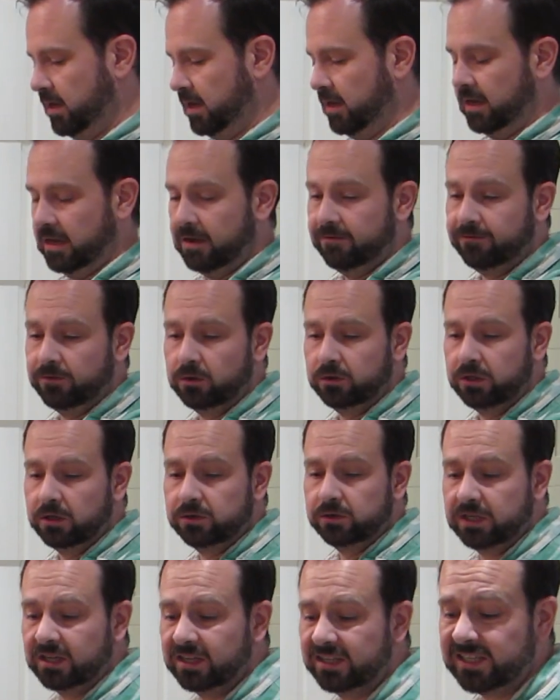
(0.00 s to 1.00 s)
If you're
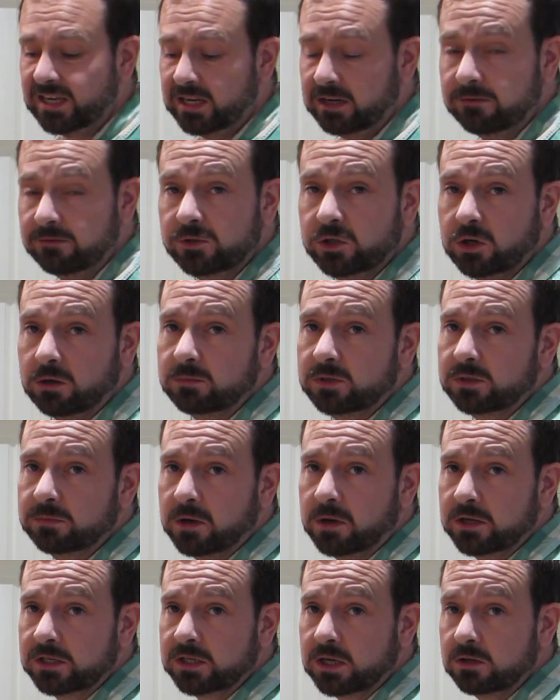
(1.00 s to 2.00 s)
using a tin of chopped
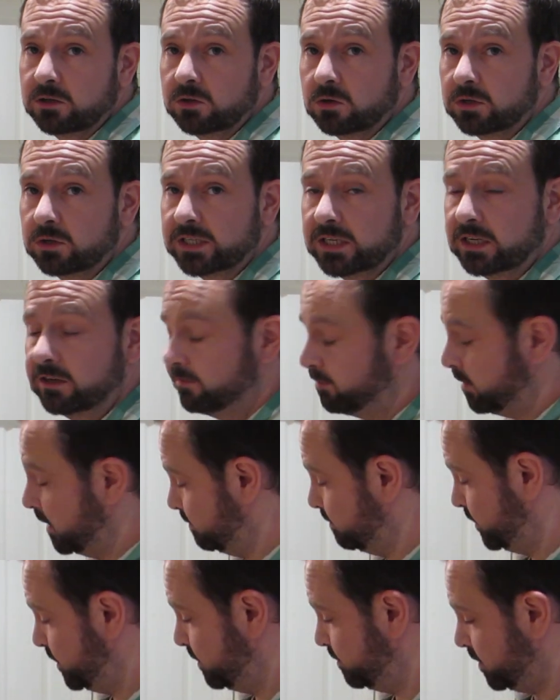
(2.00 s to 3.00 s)
tomatoes or a tin of
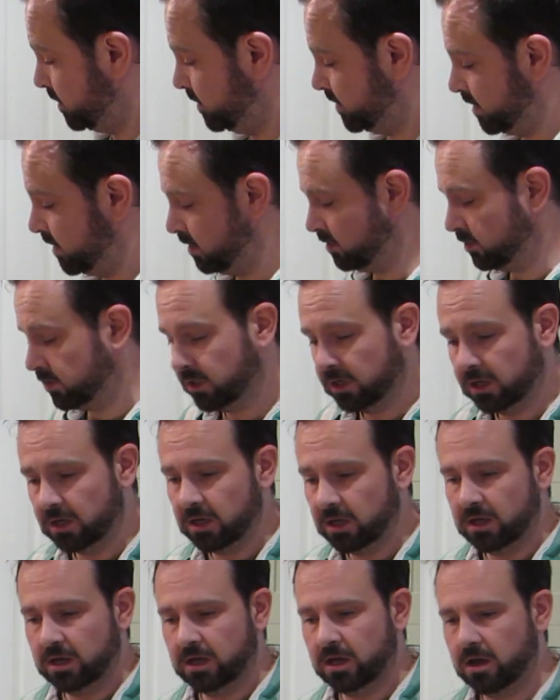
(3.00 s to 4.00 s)
plum tomatoes,
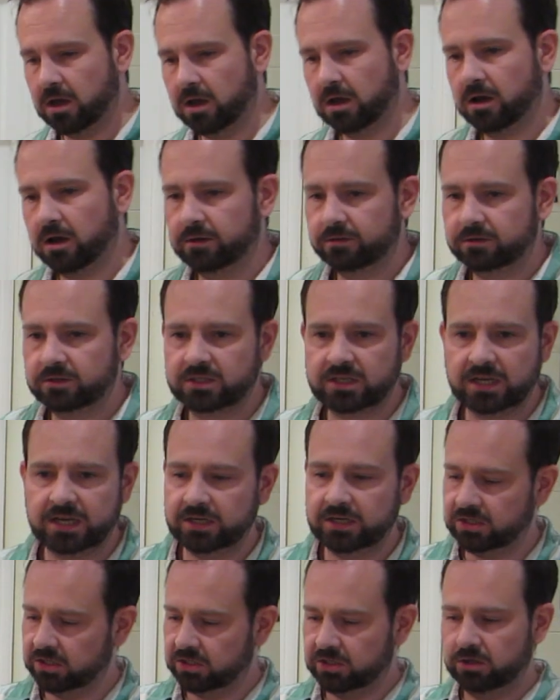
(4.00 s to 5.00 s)
I'd say
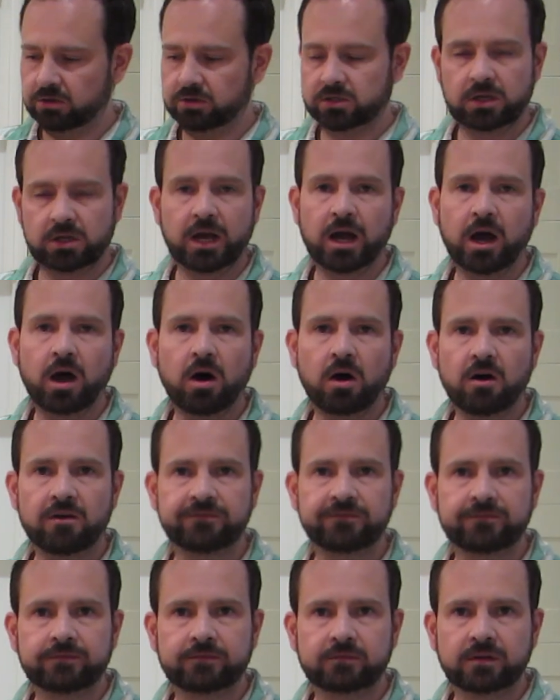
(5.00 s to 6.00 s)
just use like
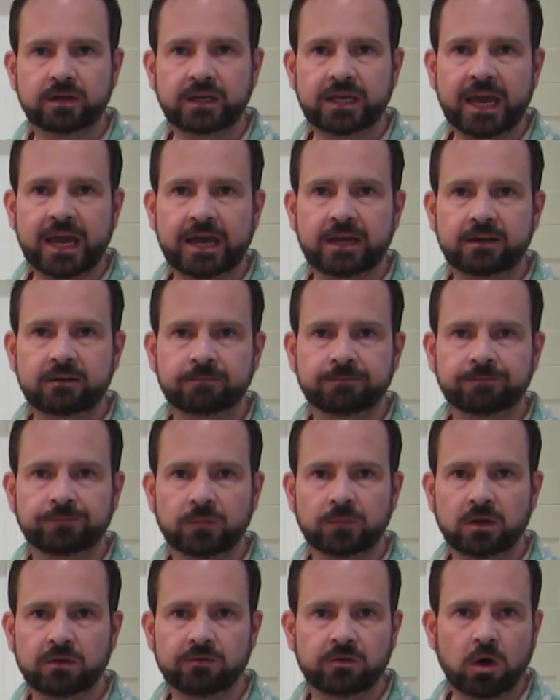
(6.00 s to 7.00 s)
half a can
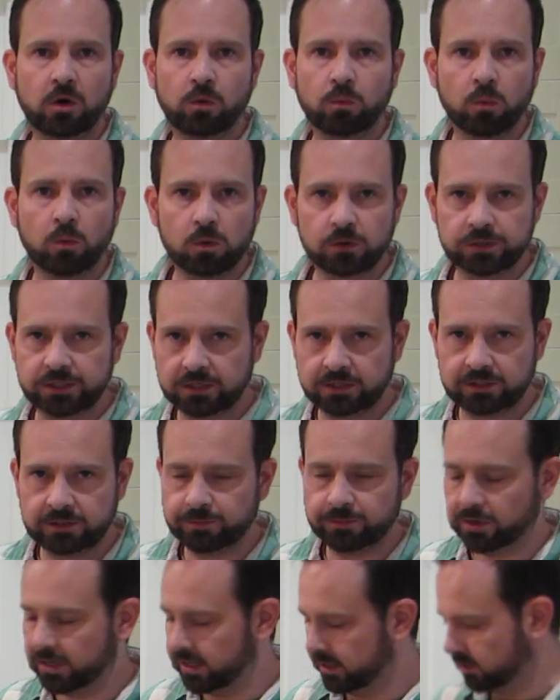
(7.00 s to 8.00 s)
of cold water to
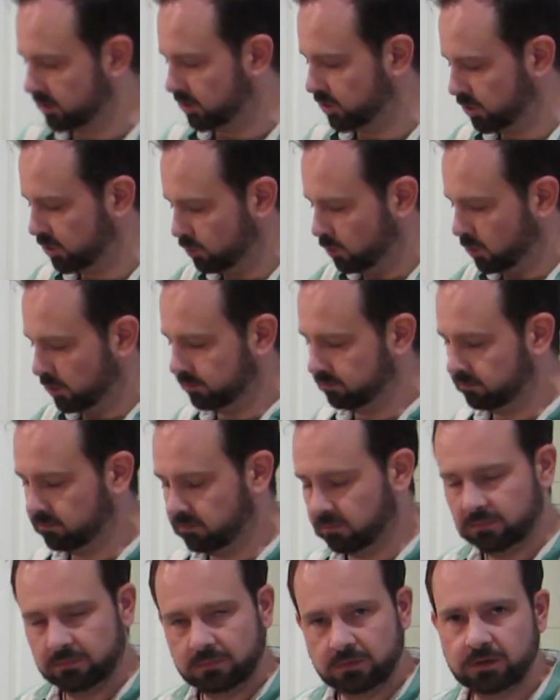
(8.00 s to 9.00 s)
put in, because
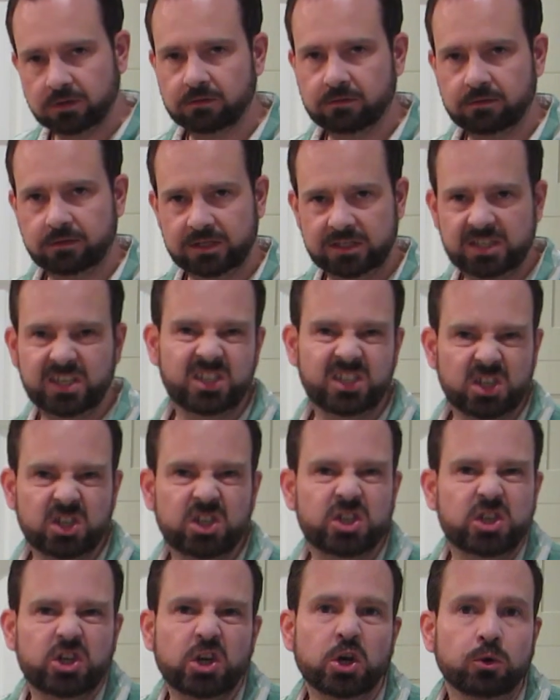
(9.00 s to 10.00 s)
this is a
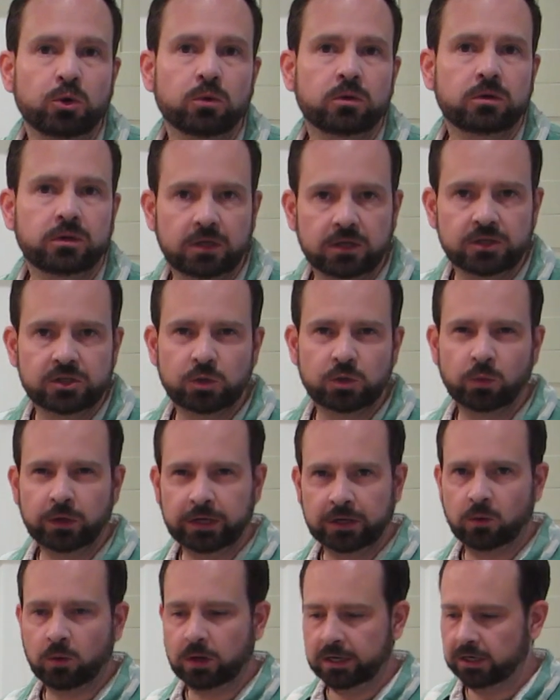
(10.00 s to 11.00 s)
stew, yes, you want
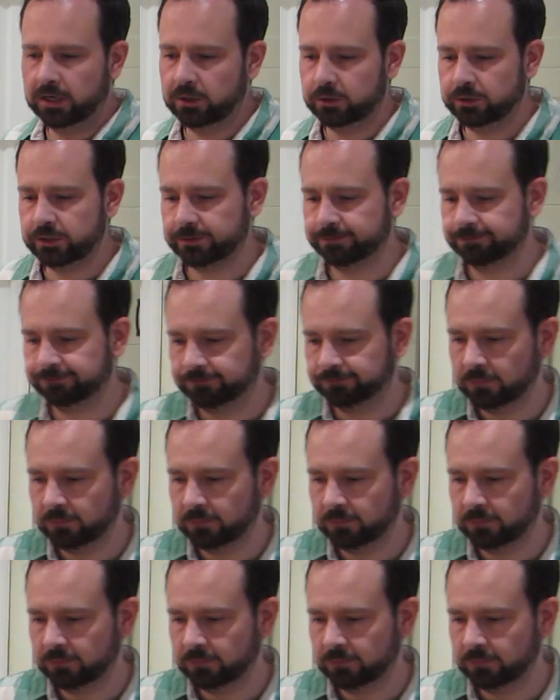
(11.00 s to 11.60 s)
it quite loose.